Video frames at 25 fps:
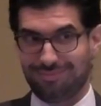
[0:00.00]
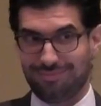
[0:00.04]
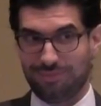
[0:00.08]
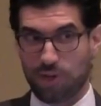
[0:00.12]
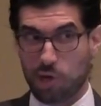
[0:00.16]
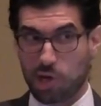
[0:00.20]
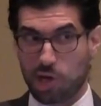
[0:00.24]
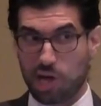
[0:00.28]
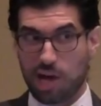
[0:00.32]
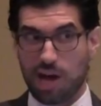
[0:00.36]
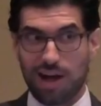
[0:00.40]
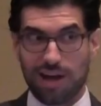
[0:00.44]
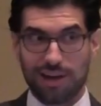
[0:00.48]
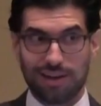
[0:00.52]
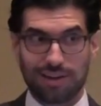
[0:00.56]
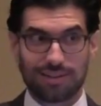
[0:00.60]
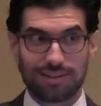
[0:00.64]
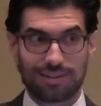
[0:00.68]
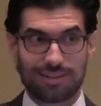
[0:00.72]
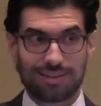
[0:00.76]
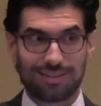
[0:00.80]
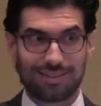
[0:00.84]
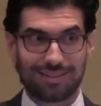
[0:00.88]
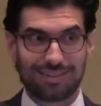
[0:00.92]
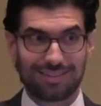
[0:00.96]
are gone.
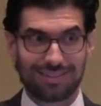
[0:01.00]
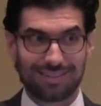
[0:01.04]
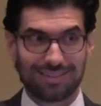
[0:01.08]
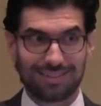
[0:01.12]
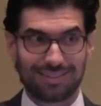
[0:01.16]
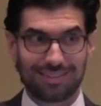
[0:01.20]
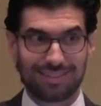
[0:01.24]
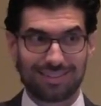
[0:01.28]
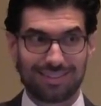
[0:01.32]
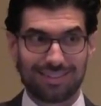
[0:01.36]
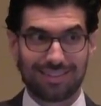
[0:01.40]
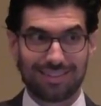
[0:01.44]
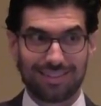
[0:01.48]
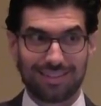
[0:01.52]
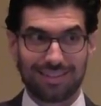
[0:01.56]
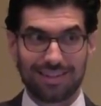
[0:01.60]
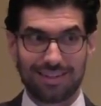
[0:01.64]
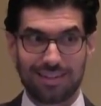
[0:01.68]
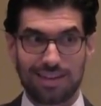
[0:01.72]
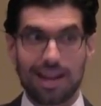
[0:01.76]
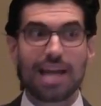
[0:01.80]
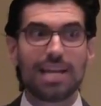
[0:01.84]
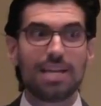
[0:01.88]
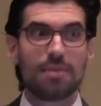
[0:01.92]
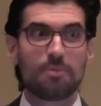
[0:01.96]

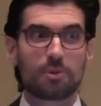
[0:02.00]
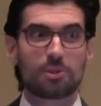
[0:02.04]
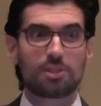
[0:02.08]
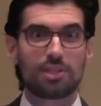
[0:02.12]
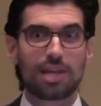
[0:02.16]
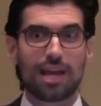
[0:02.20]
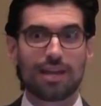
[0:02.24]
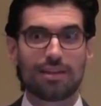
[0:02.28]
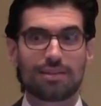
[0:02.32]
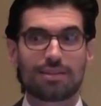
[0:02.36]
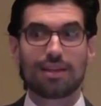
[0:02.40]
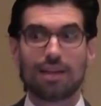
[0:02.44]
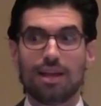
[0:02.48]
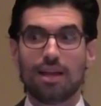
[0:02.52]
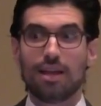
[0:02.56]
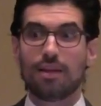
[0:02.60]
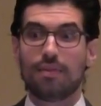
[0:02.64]
90%.